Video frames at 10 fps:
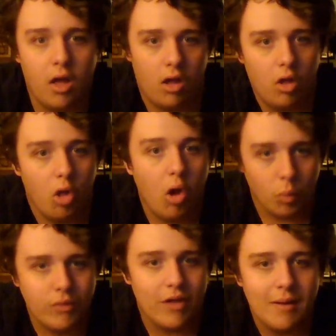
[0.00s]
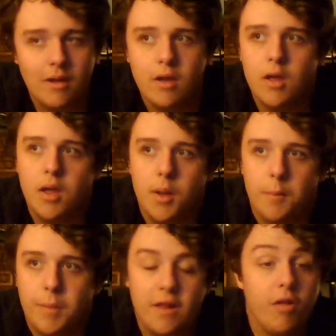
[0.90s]
along with it.
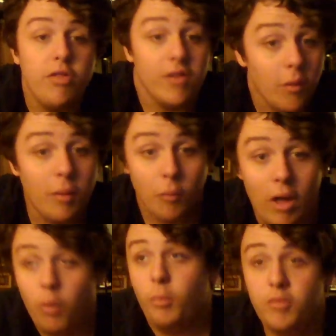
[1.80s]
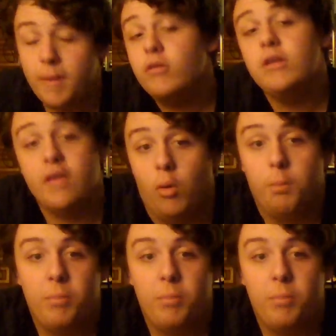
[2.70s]
But another thing that went well was the penalty kill.